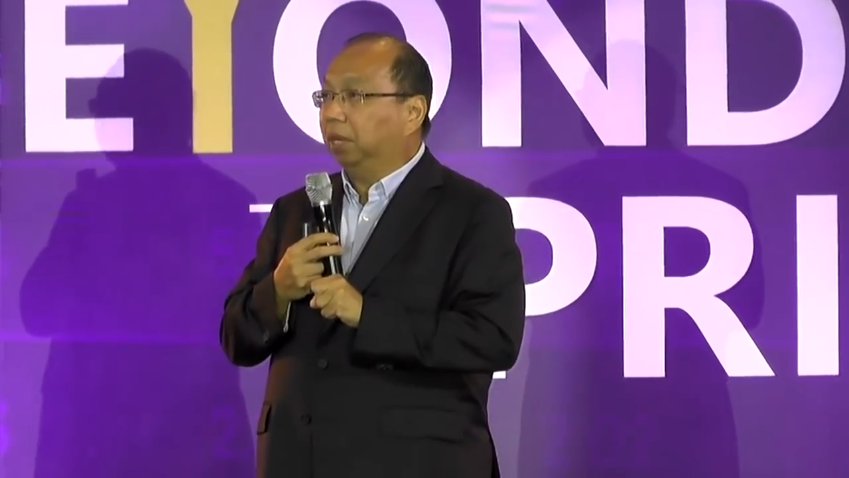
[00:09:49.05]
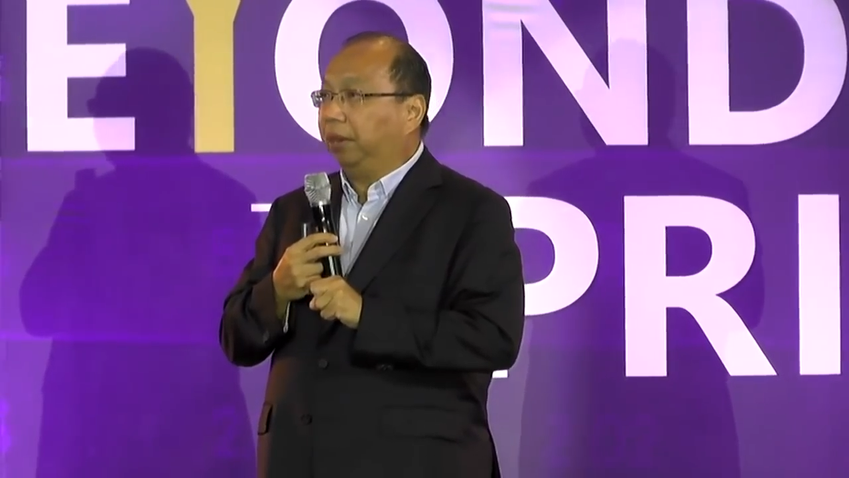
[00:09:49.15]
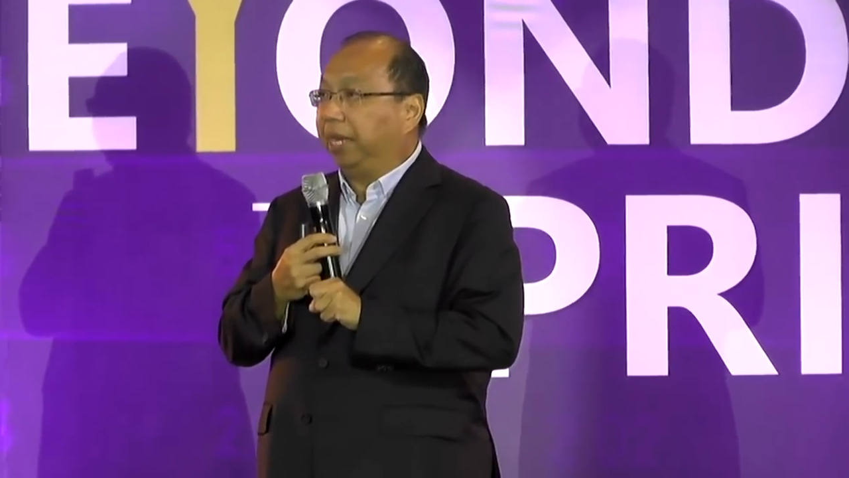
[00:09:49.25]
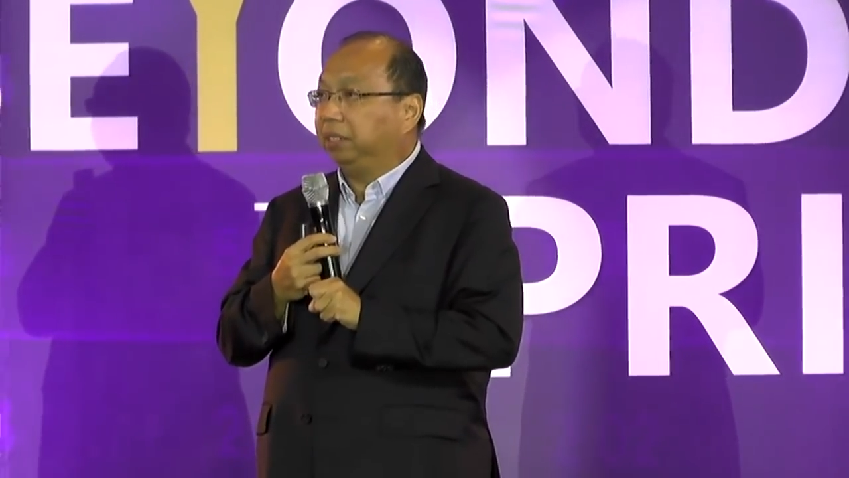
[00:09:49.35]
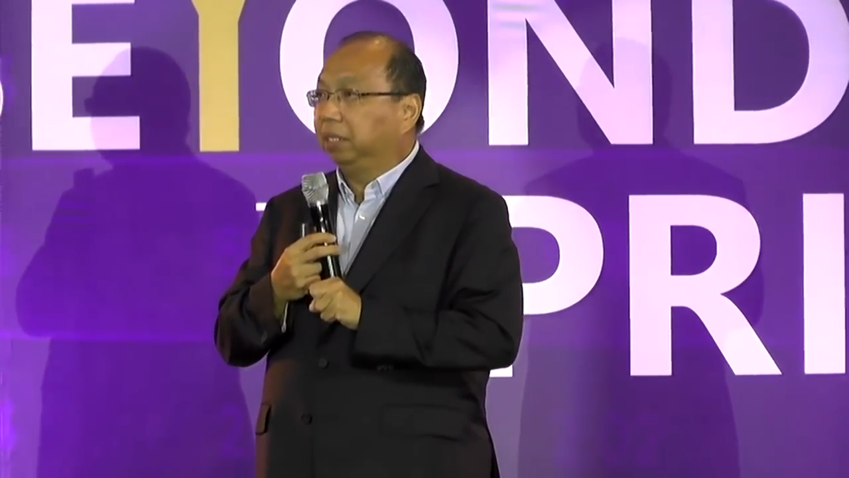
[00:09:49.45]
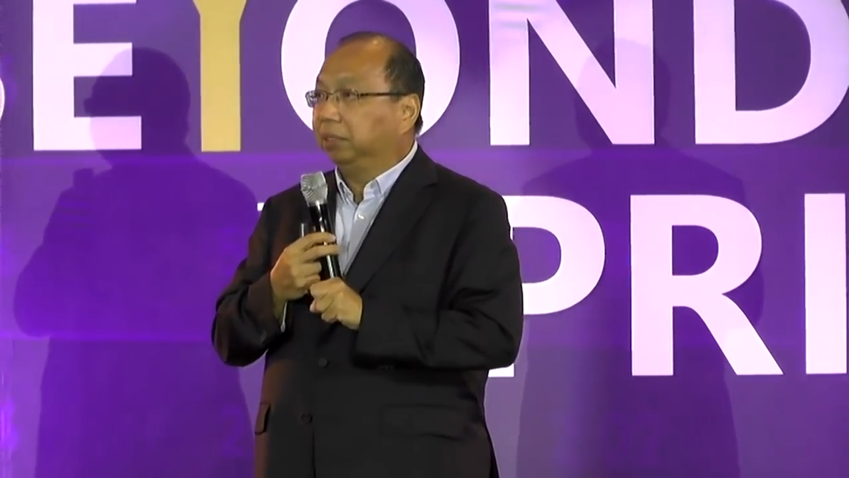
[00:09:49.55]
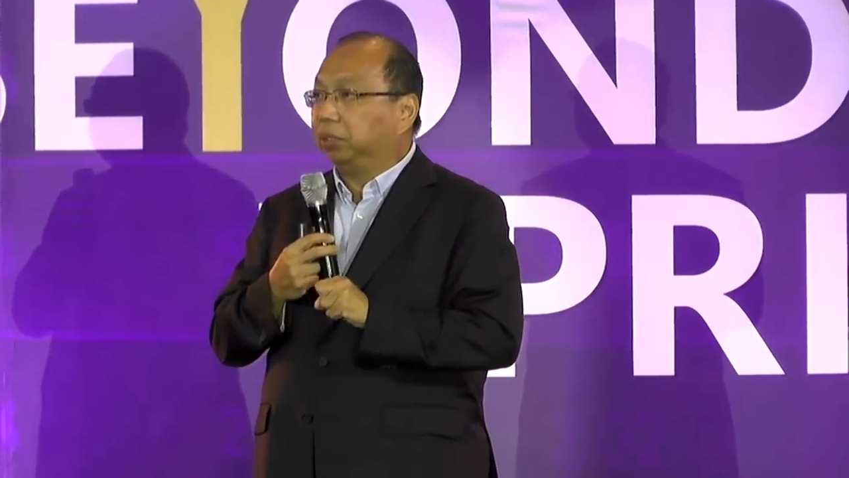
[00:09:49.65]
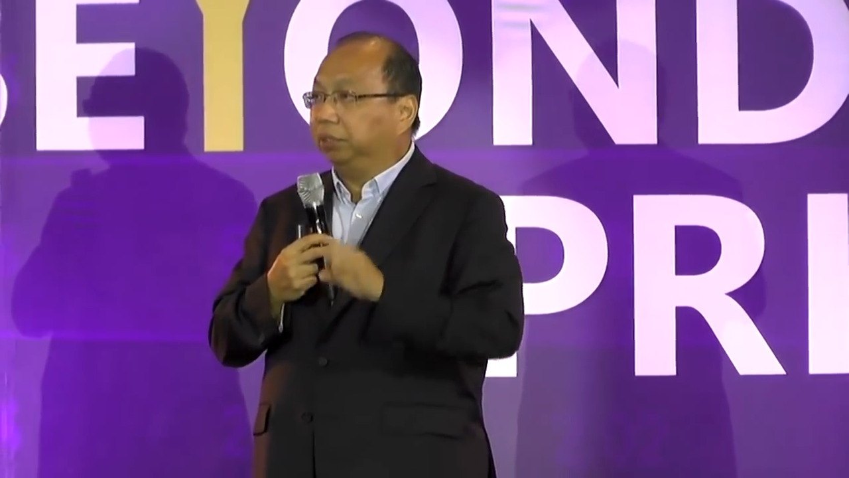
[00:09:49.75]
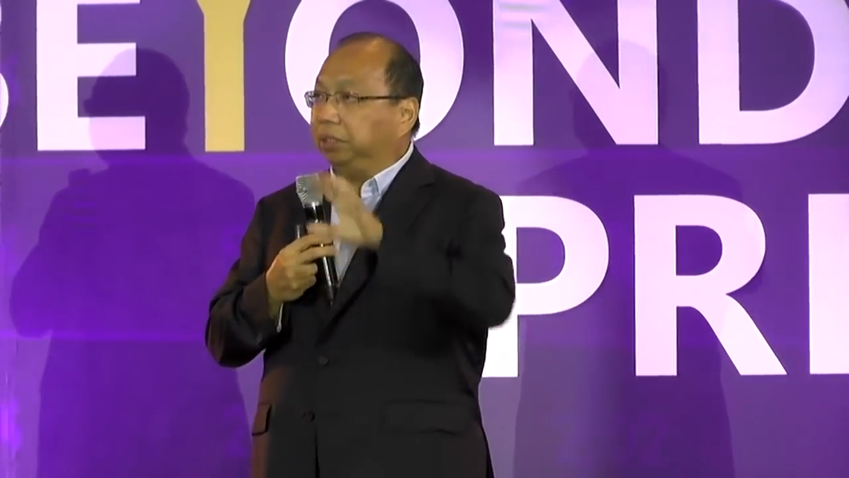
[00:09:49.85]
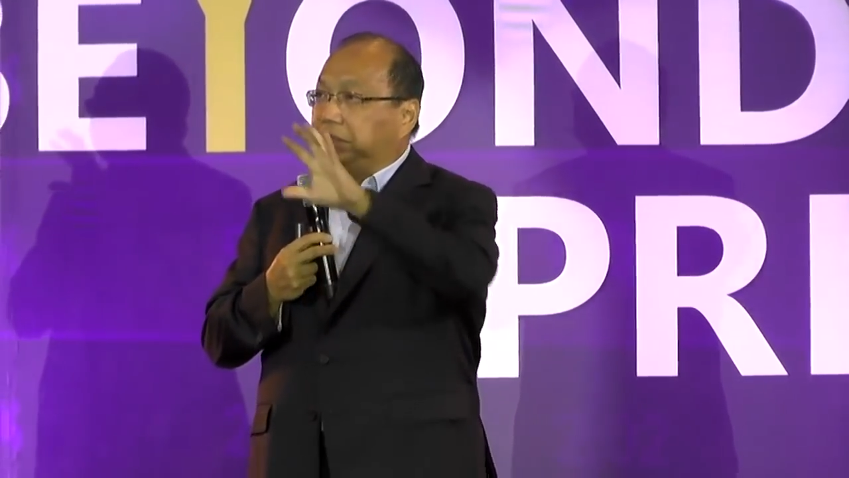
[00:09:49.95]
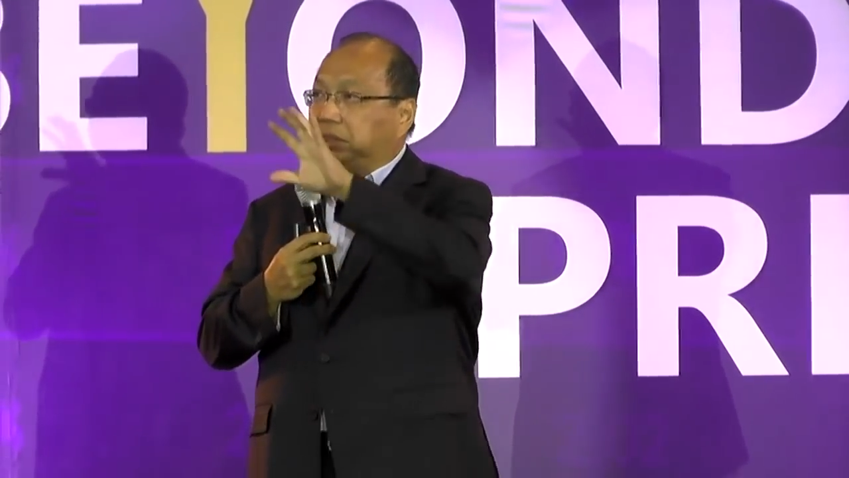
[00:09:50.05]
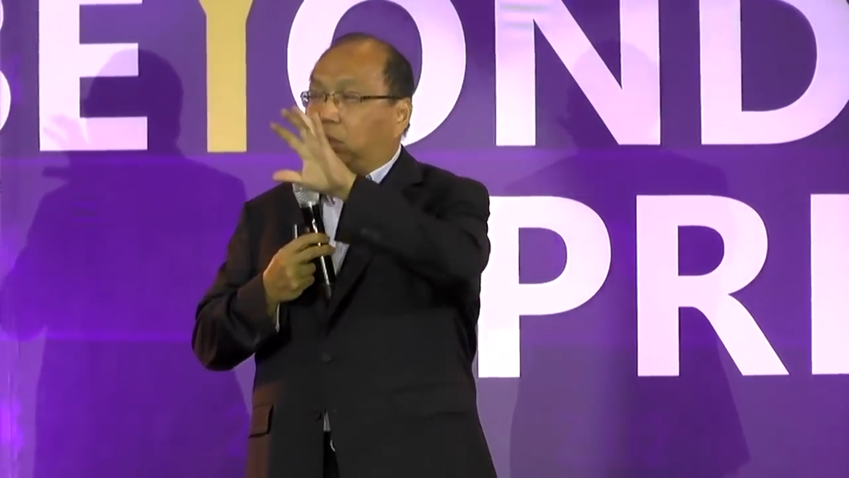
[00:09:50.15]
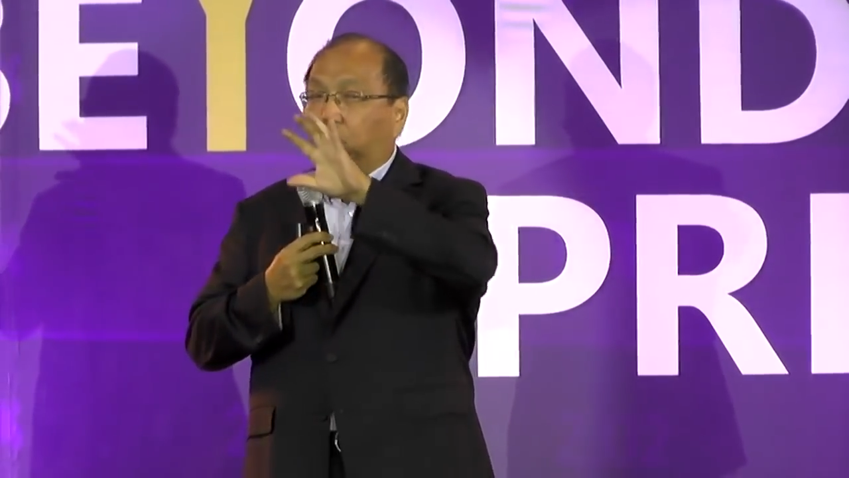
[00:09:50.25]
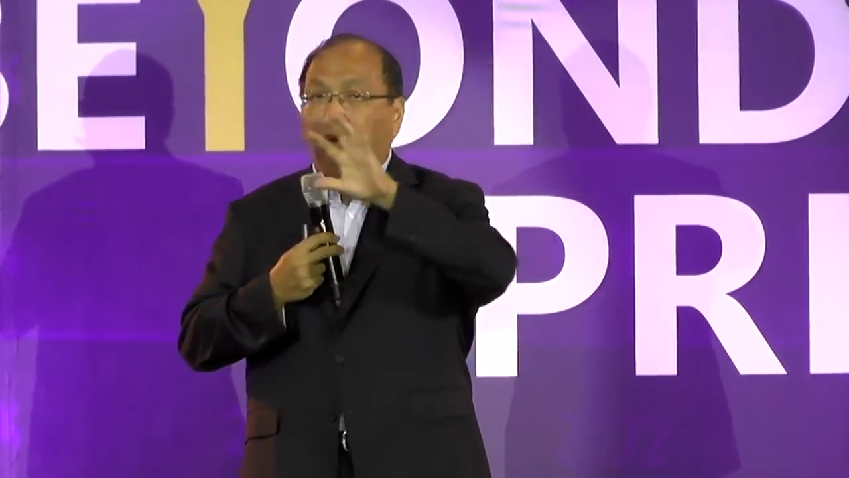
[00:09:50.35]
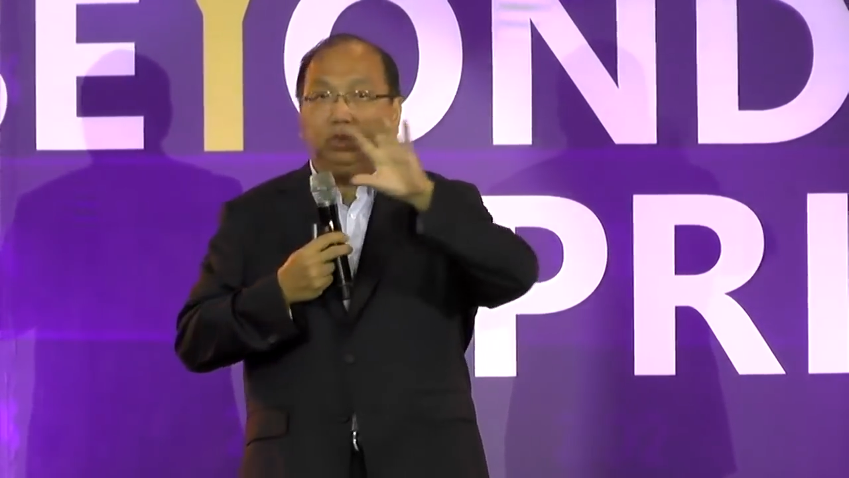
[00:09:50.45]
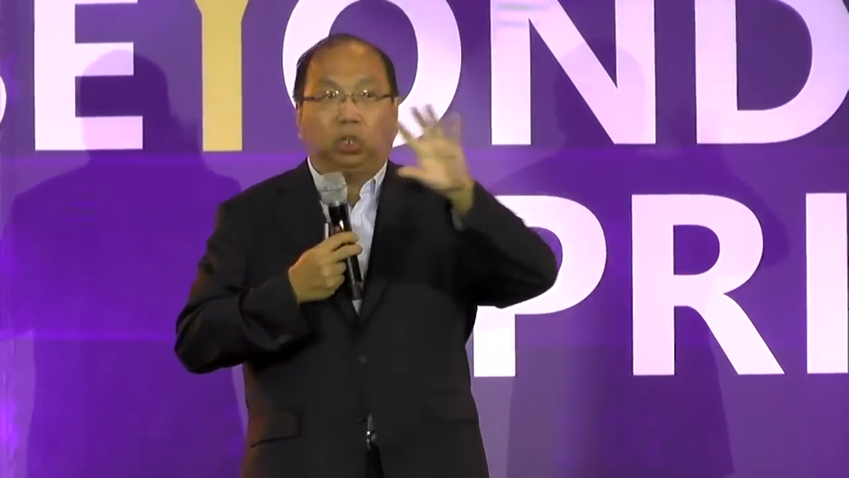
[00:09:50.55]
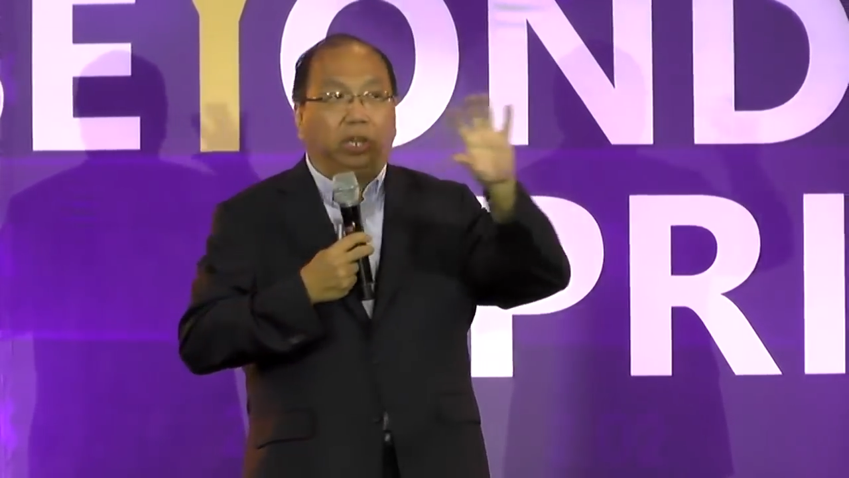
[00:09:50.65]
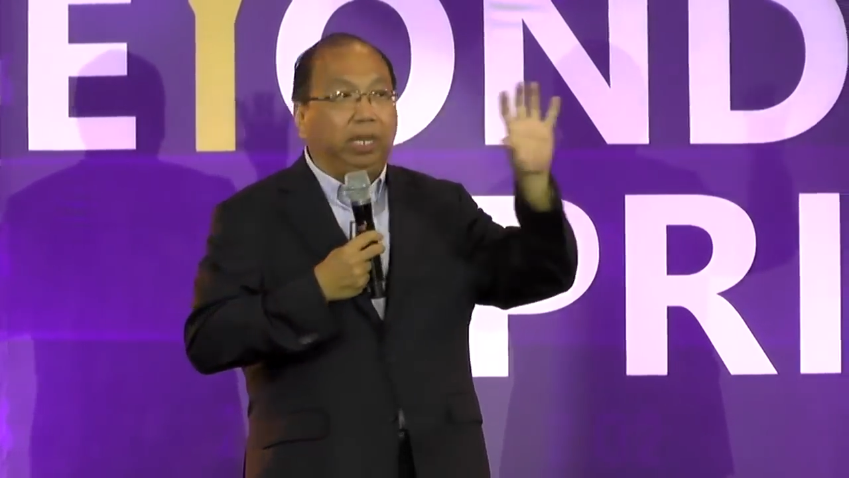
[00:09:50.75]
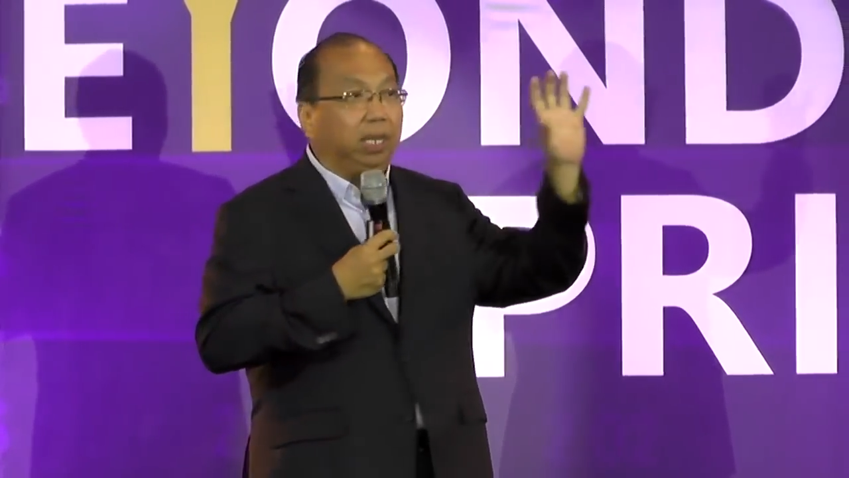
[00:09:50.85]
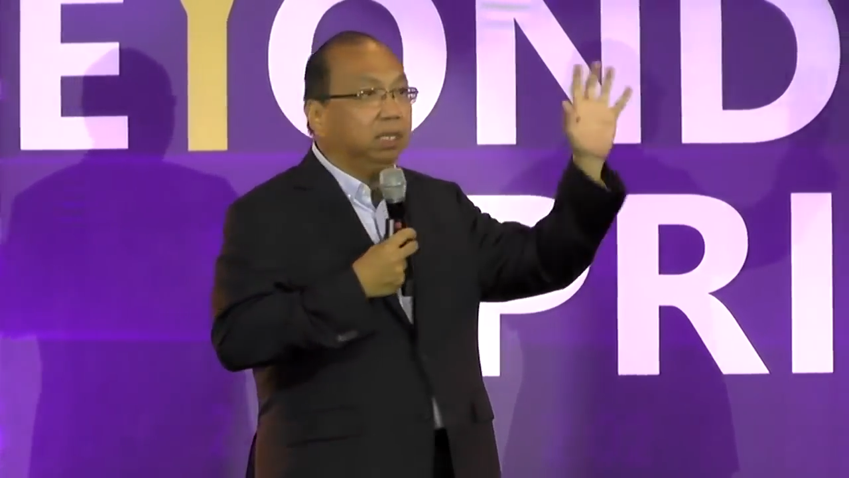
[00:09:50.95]
All right? So this is the whole
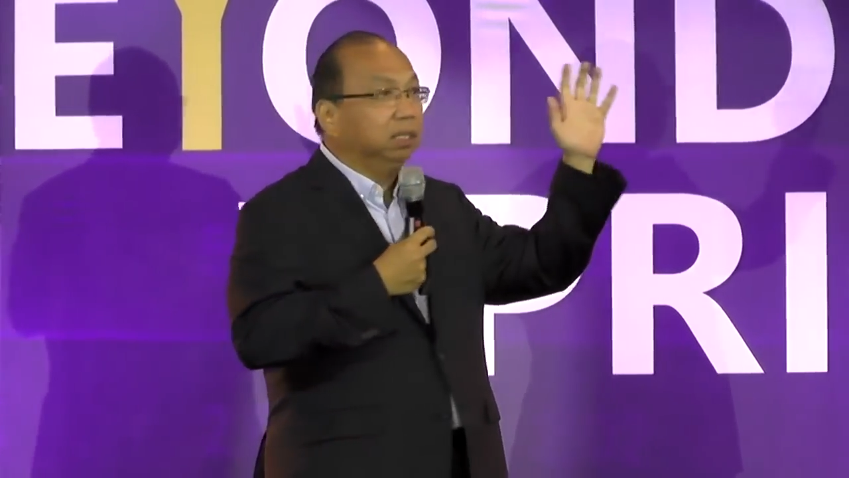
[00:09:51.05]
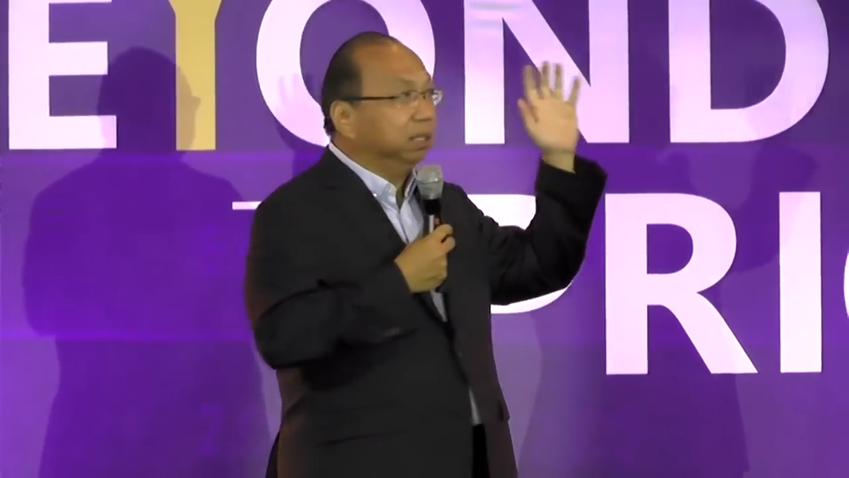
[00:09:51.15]
journey.